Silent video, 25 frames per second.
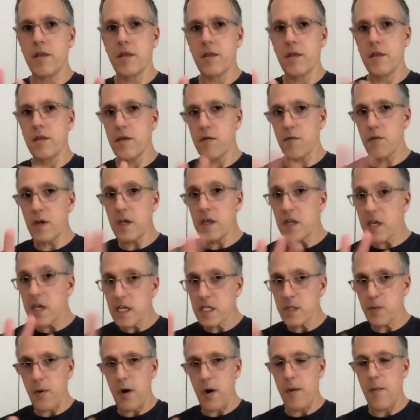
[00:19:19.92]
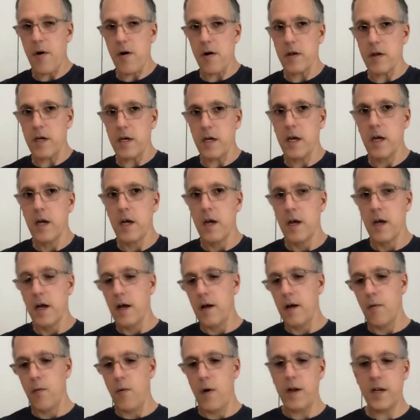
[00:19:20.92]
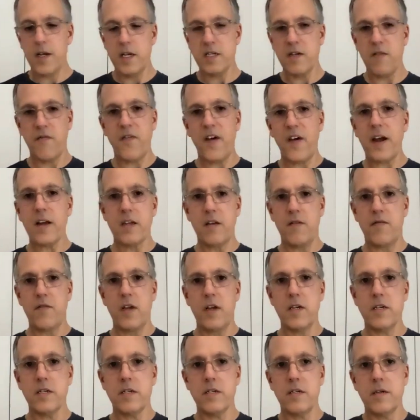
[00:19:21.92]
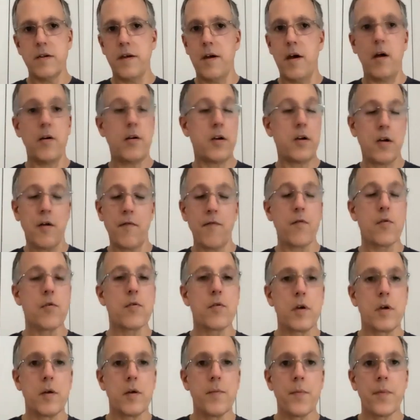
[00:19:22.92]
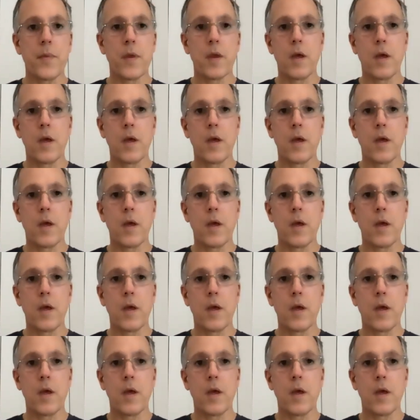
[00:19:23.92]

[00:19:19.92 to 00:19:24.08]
3 things primarily. One is effectiveness, you know, are you converting?